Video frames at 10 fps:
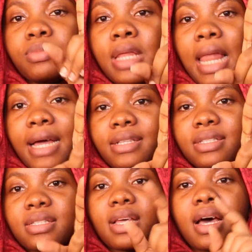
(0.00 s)

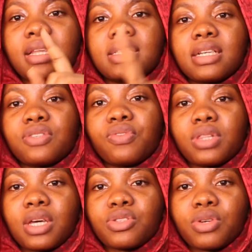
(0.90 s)
lights, and it has
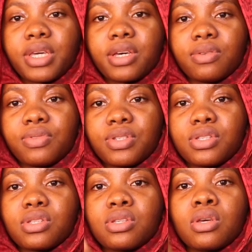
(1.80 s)
4000
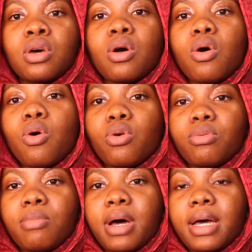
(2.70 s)
kelvins on
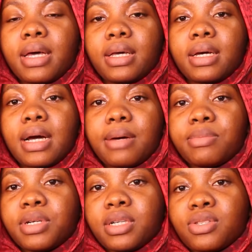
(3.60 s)
my
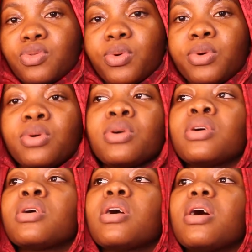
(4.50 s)
camera as well.
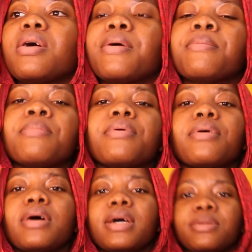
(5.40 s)

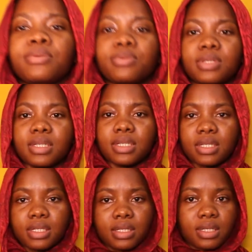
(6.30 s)
But I
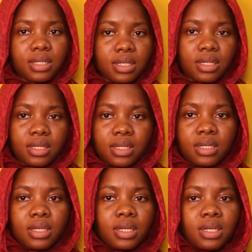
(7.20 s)
notice
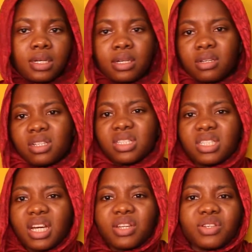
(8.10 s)
the
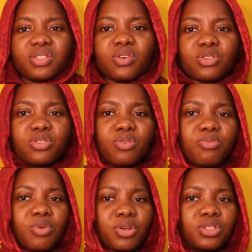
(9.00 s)
shadow is not so
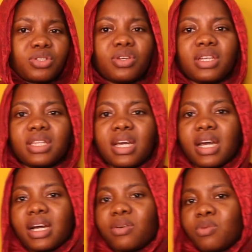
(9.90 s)
much, so I think I
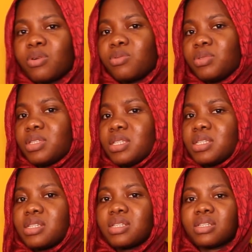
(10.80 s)
can work with
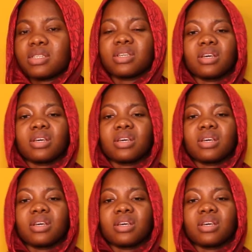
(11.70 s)
this.